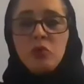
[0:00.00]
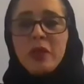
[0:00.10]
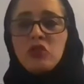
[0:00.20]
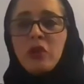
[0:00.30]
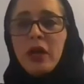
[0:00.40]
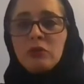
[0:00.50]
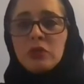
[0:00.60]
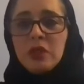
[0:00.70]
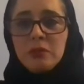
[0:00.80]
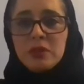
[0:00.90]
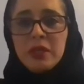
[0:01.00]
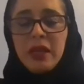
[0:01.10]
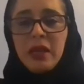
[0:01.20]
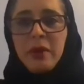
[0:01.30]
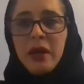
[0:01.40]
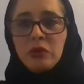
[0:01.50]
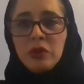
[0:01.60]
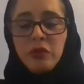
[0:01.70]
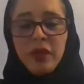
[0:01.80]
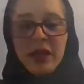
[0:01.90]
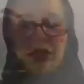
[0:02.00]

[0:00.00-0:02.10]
two major outcomes came out of